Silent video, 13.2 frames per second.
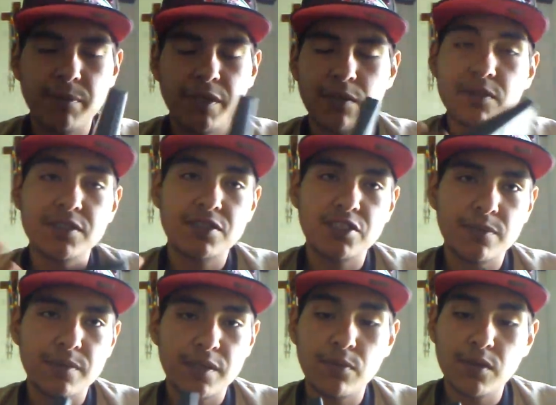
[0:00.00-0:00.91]
I mean, it wasn't
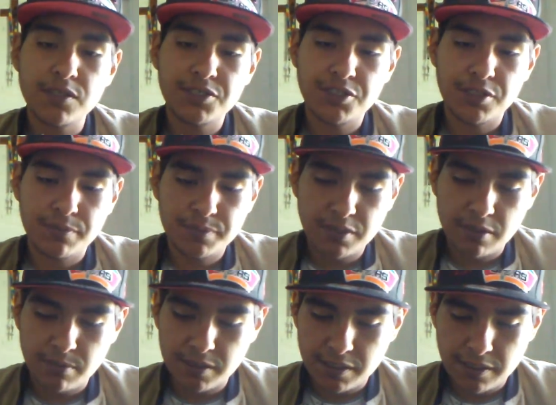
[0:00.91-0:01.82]
cheap. It was cheap.
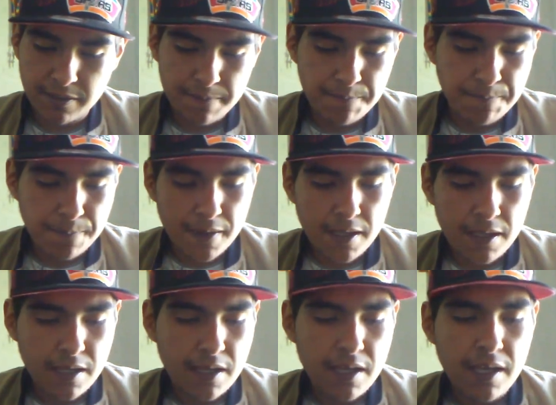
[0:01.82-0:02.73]
Sorry about that.
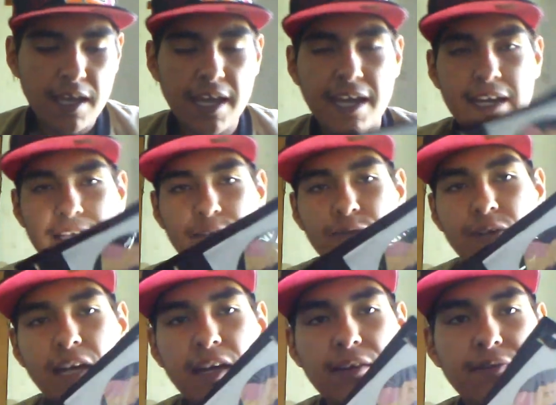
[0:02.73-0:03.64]
And I
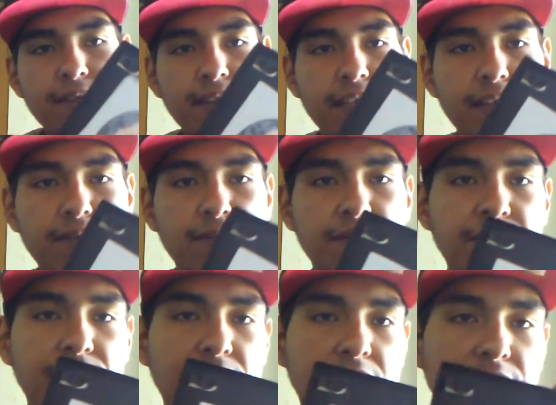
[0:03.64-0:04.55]
do have the
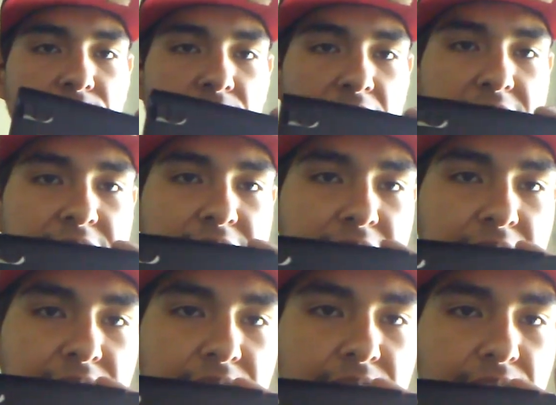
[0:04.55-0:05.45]
Vice
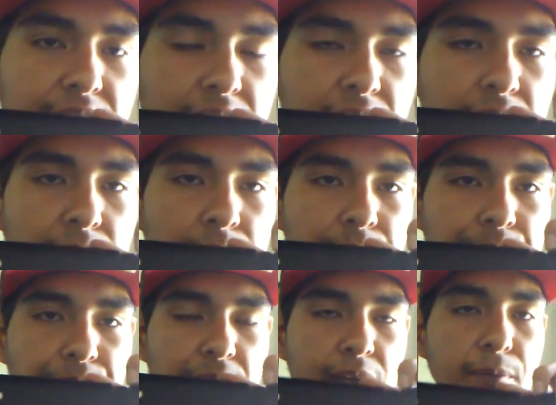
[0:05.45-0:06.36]
City
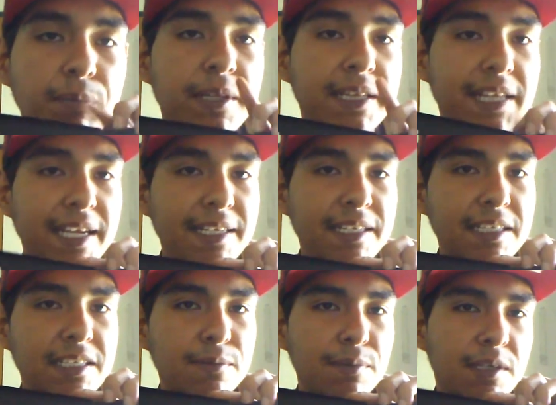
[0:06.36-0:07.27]
play
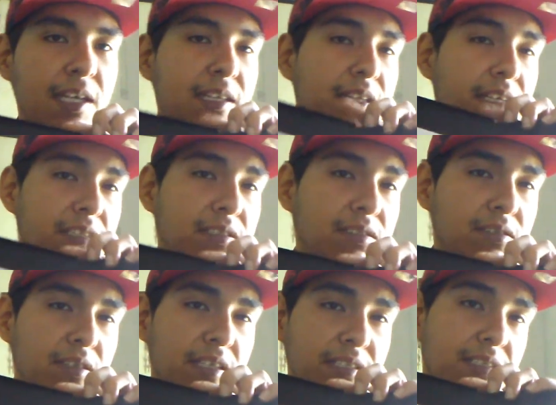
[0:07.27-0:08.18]
disc, but not the
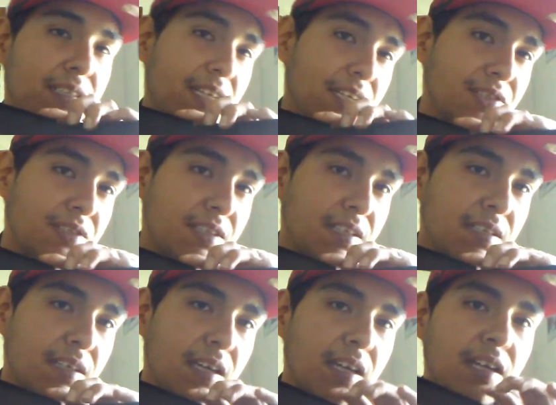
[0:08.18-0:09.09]
installation
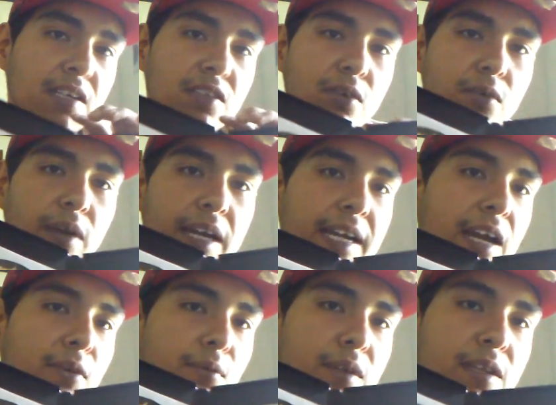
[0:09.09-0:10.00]
disc, so I
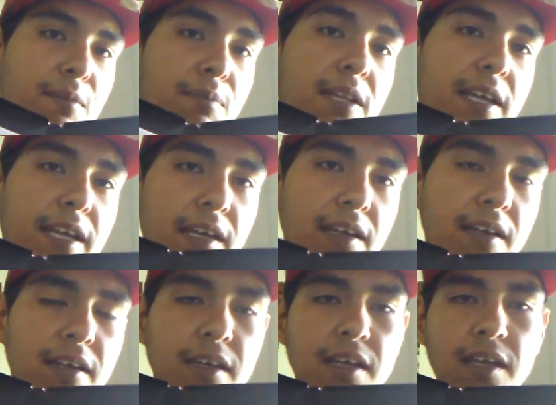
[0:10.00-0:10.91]
can't really play it.